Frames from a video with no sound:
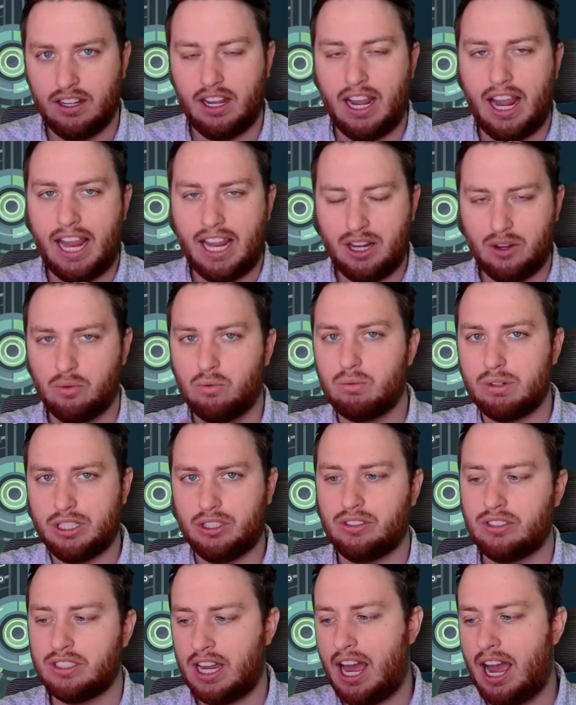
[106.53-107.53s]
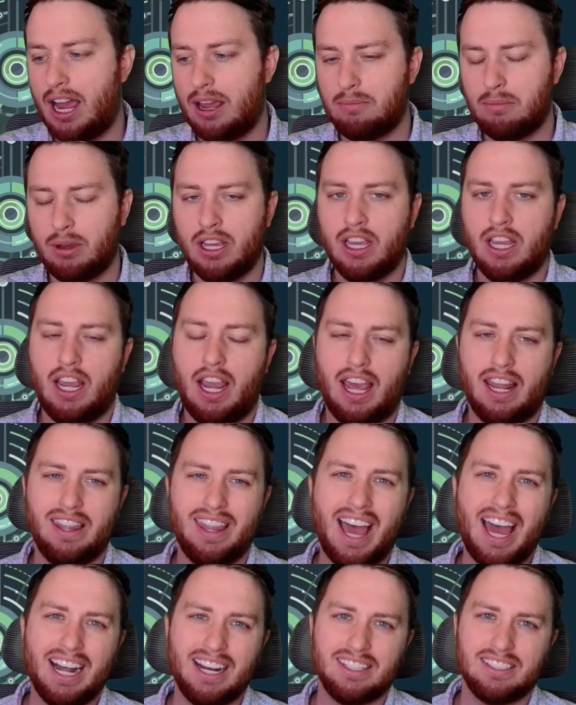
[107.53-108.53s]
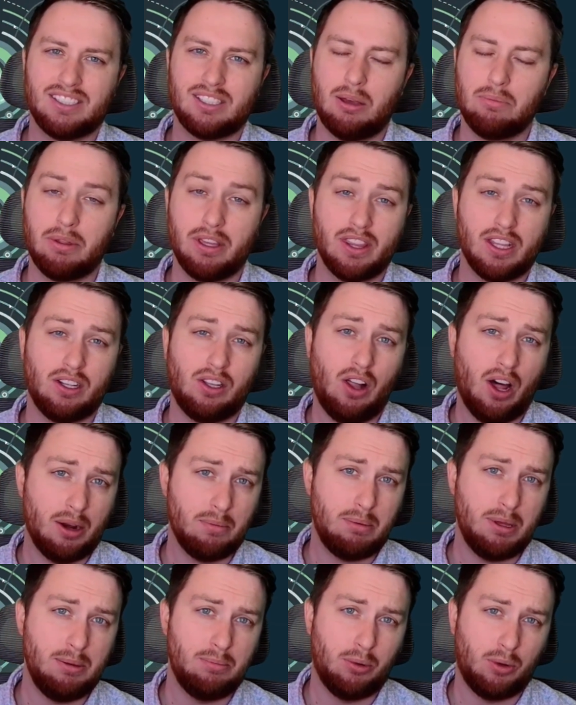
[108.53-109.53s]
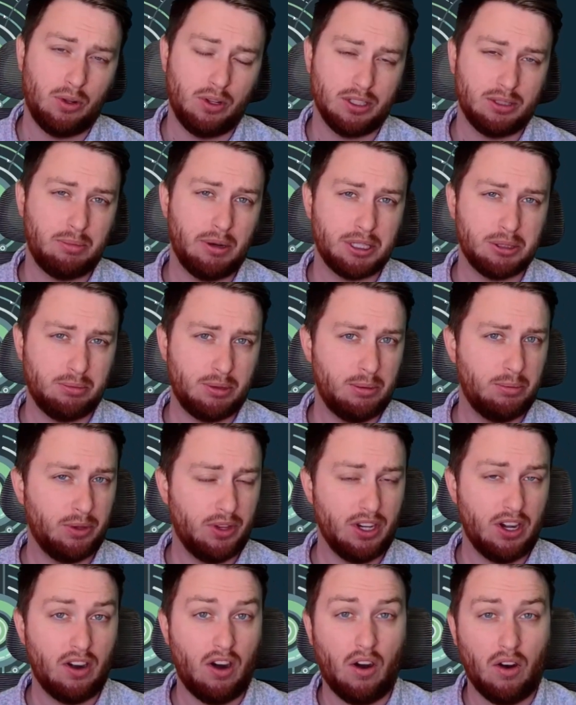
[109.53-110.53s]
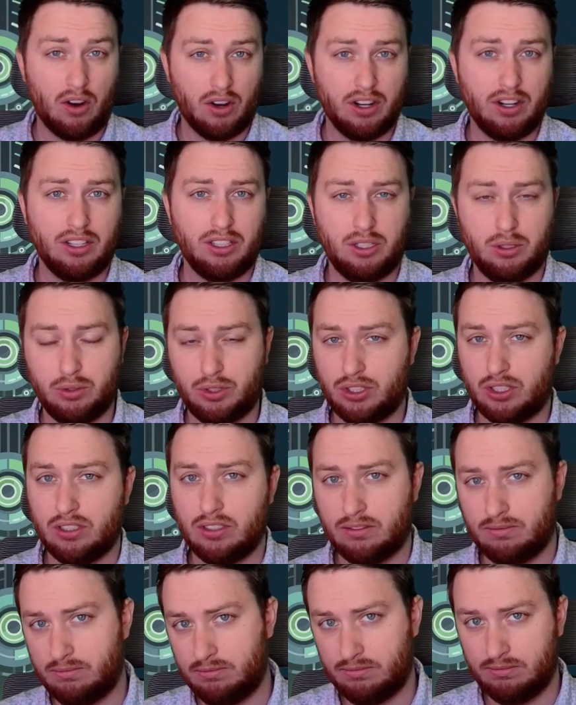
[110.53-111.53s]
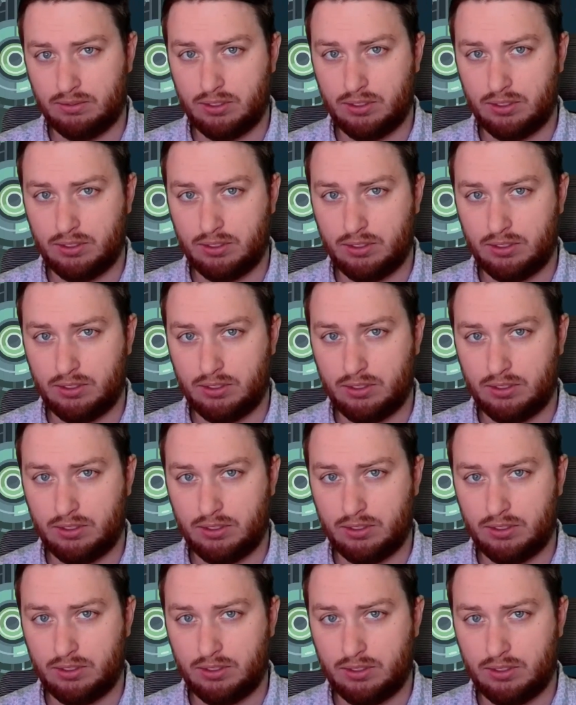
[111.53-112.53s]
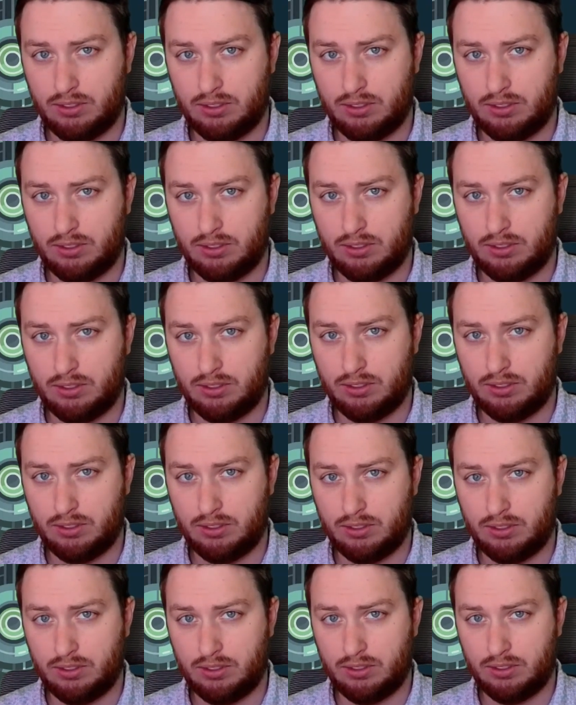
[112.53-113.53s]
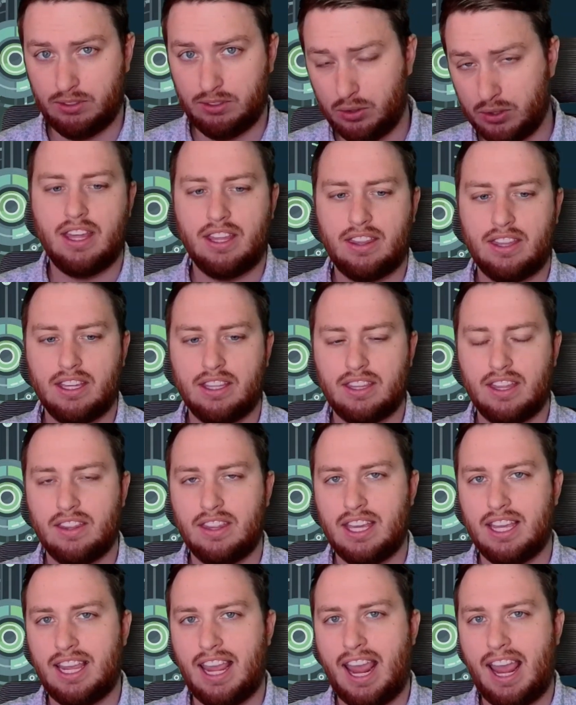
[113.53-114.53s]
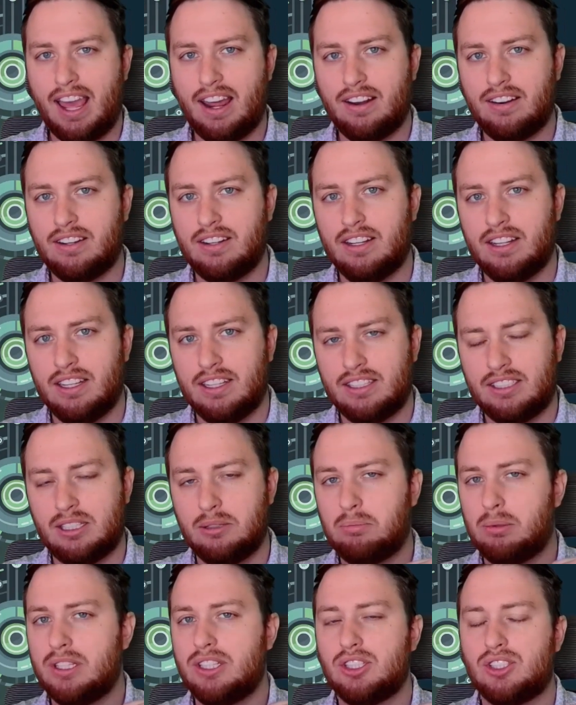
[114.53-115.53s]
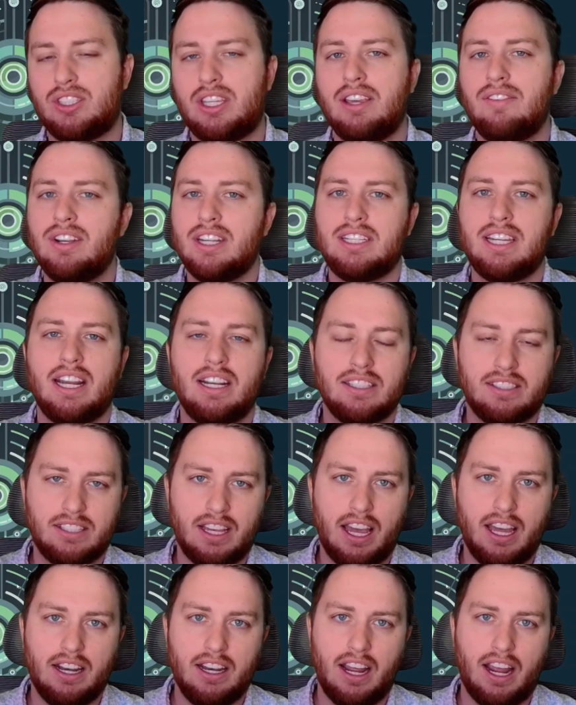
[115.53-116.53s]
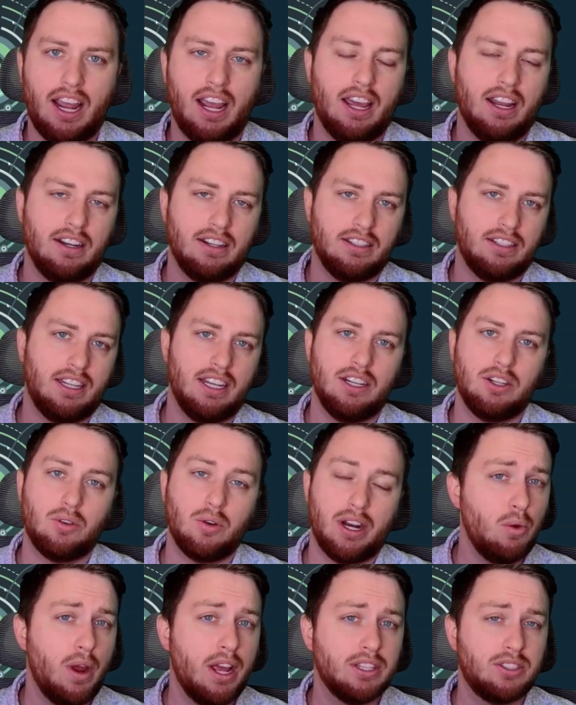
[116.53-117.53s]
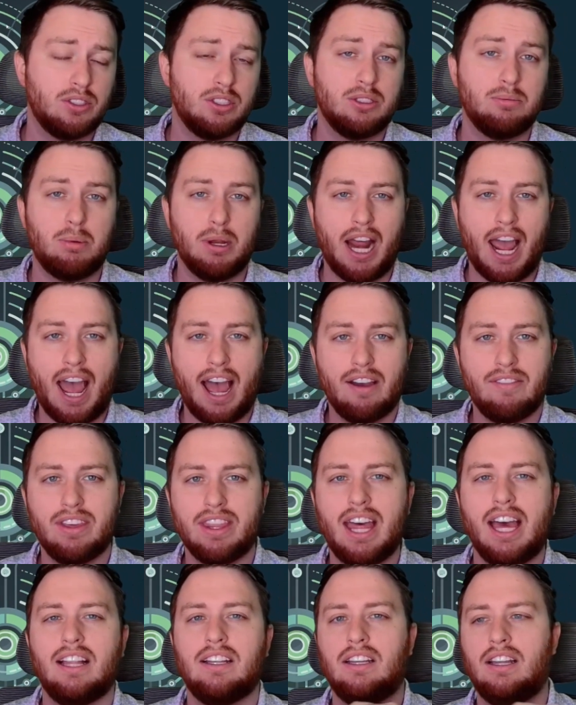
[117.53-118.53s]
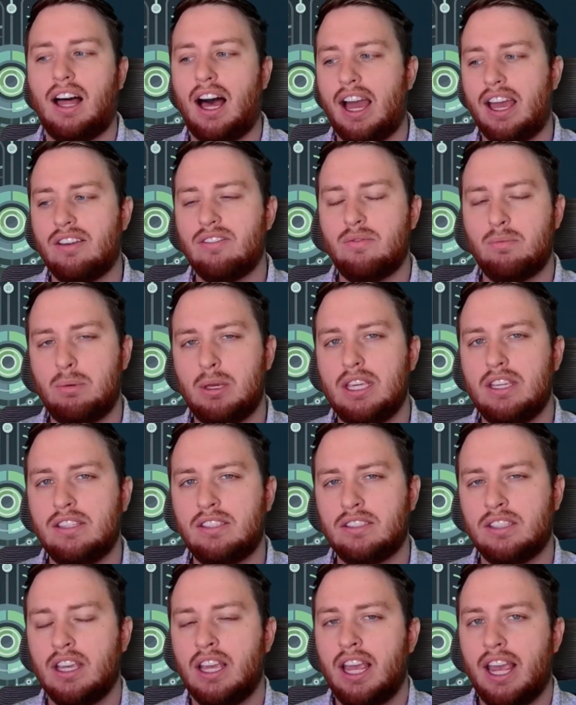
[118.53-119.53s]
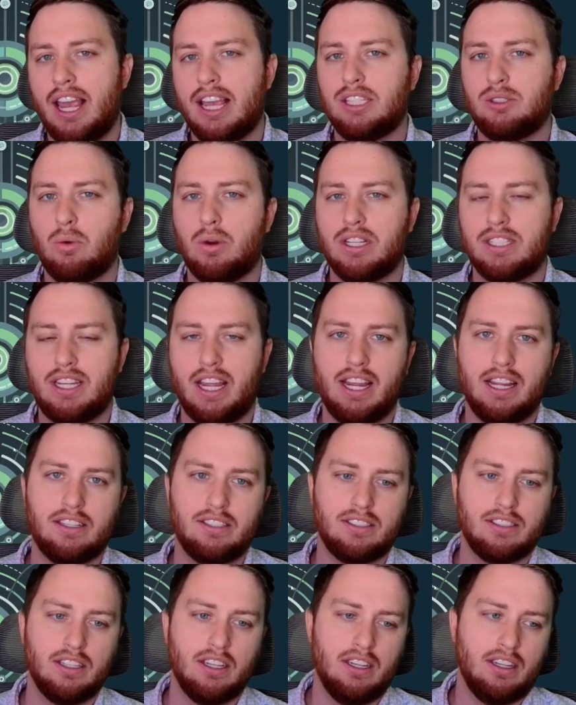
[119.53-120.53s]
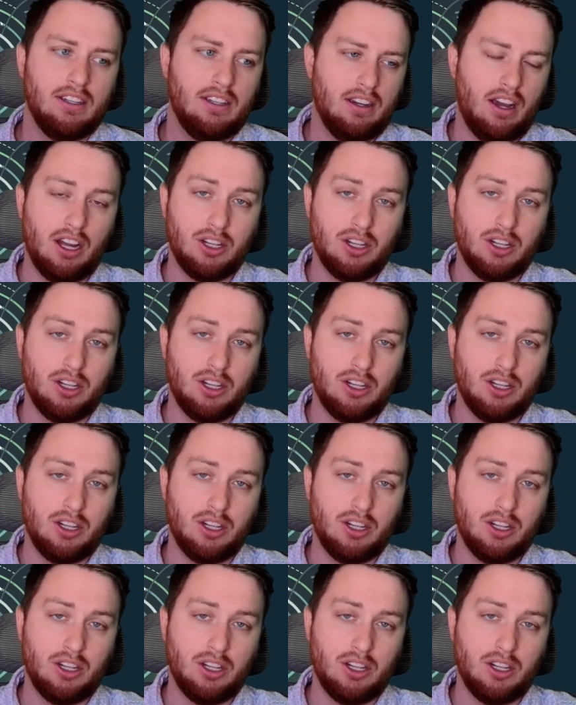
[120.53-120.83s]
in real time. And that is something that a lot of people, especially people that aren't used to using AI, struggle with. They think that they can simply just give it a data set and get great answers, but having that live piece is what takes a